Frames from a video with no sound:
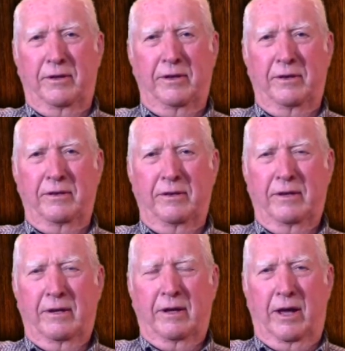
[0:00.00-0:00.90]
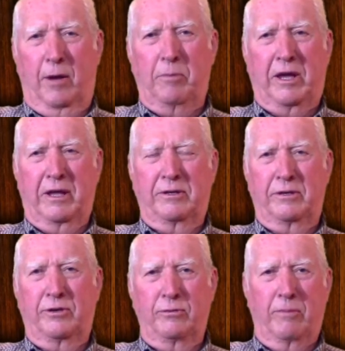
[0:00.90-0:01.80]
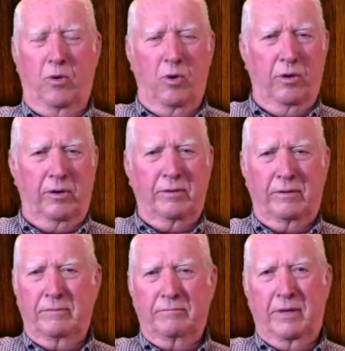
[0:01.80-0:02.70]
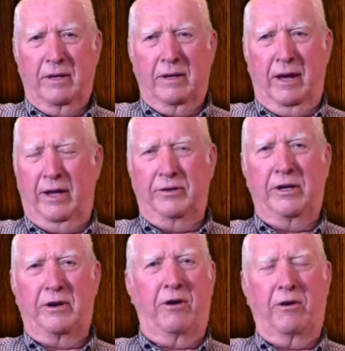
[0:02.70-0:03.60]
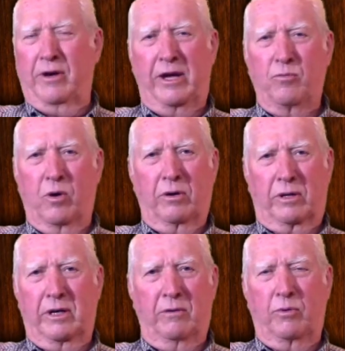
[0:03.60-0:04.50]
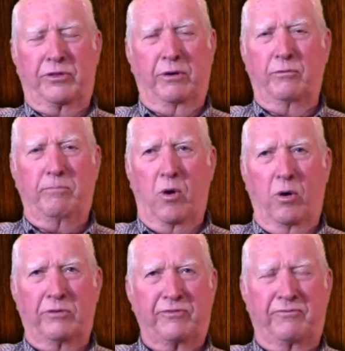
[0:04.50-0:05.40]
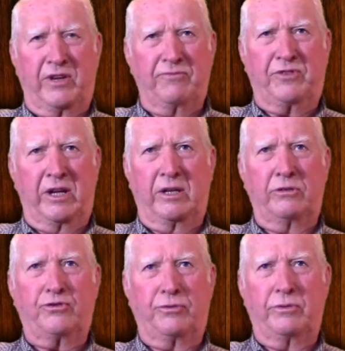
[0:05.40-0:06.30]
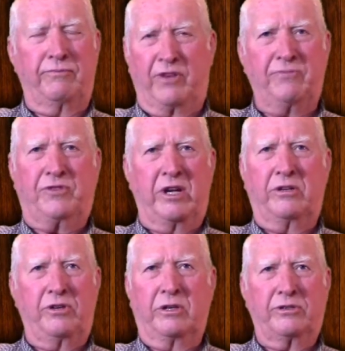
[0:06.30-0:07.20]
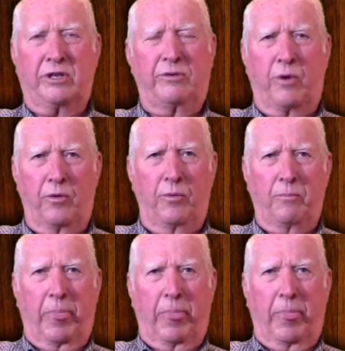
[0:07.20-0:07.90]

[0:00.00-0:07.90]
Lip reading: then I began to do more. I did RA work here with those boys for 15 years in a row.